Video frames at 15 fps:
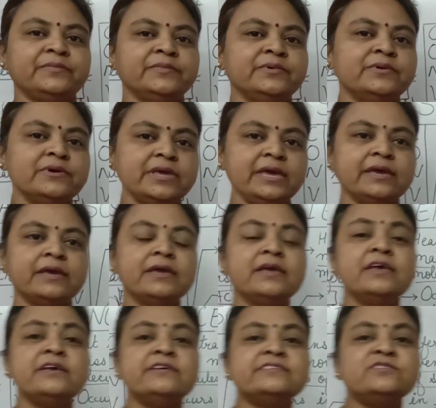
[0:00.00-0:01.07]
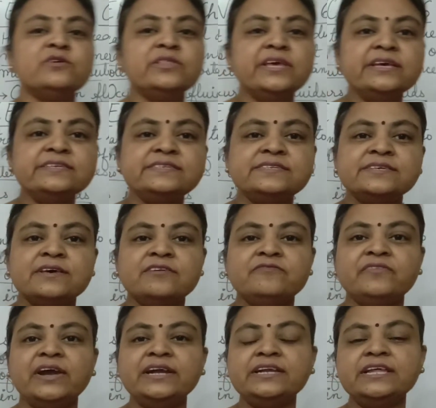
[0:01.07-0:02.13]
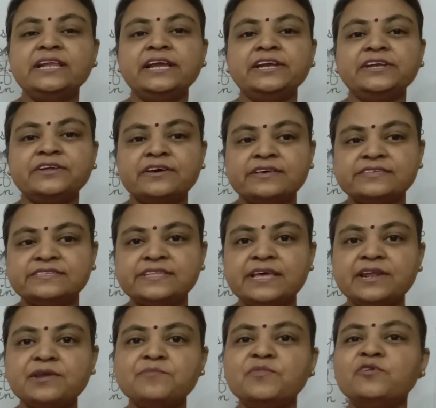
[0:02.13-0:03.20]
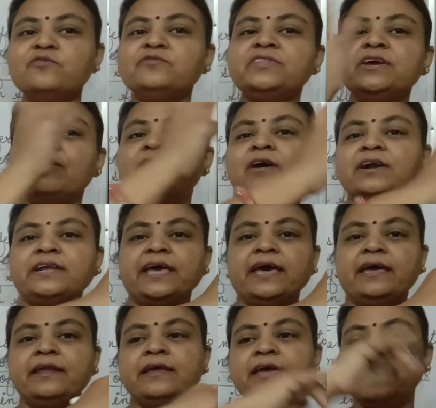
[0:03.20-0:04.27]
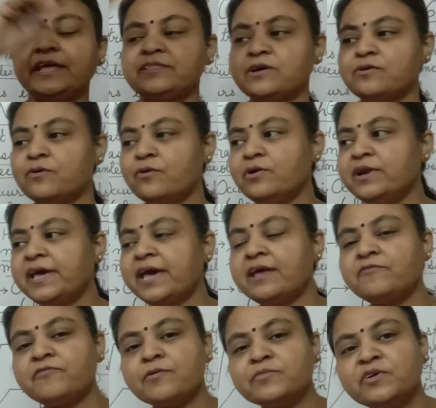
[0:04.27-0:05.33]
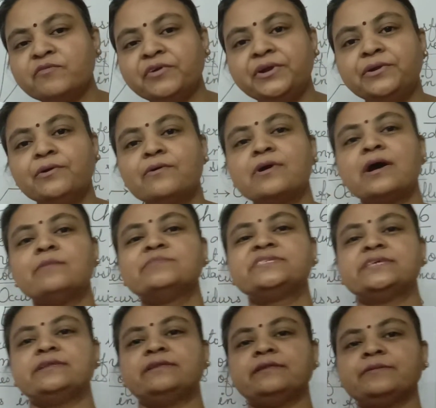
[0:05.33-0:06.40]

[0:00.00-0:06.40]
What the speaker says: Okay. So these ventilators, they remove the hot air and the cold air from the window comes in